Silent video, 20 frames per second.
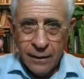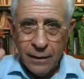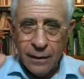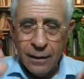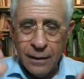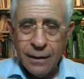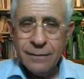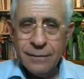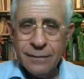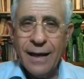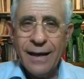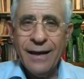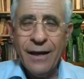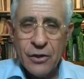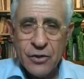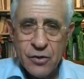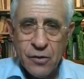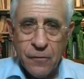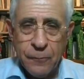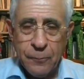direction
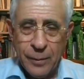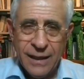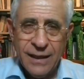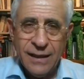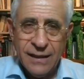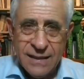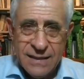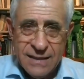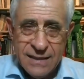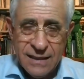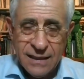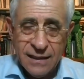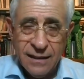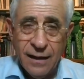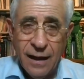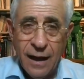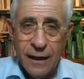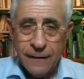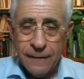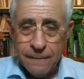of prayer is
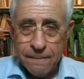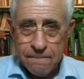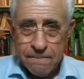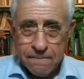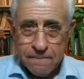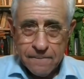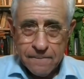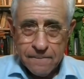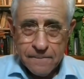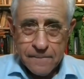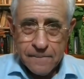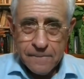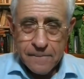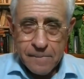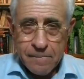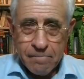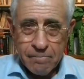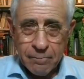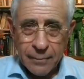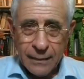Iran.
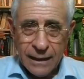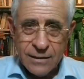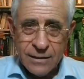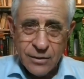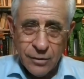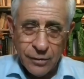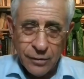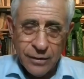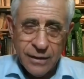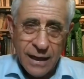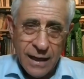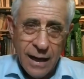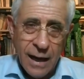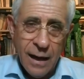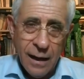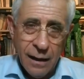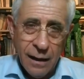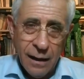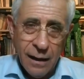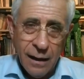So they
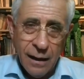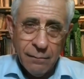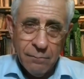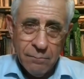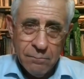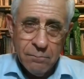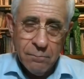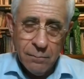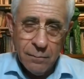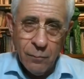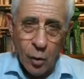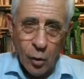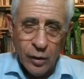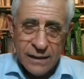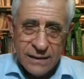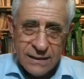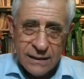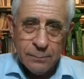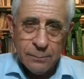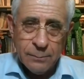are more or
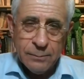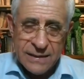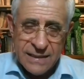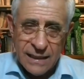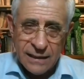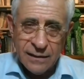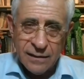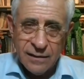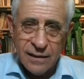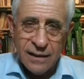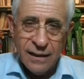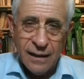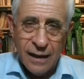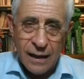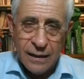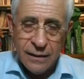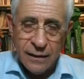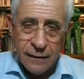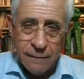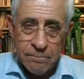less representing the
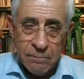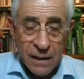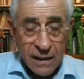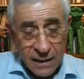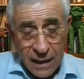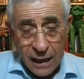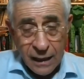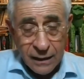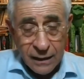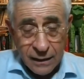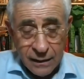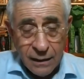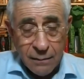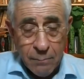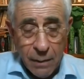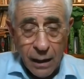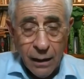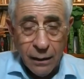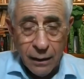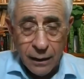Iranian, and they are in
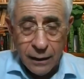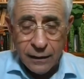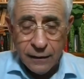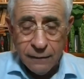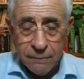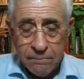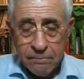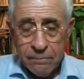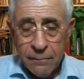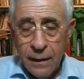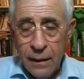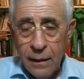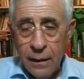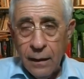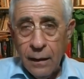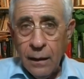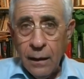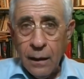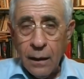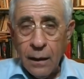Bahrain.
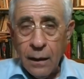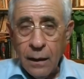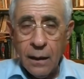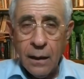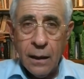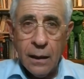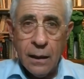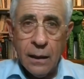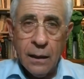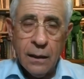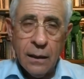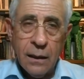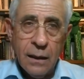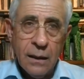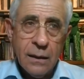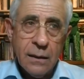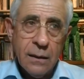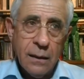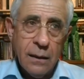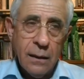
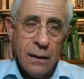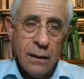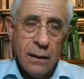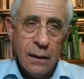In the